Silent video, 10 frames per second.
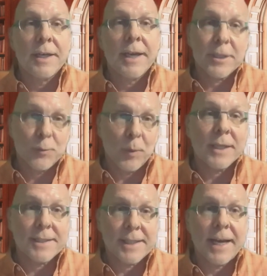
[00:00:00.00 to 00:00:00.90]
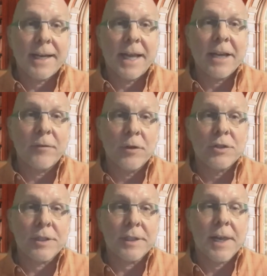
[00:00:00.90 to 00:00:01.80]
as well as an online
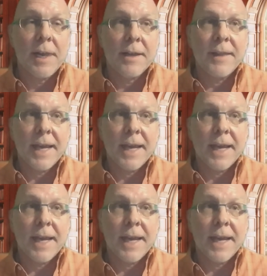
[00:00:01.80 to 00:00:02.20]
version. They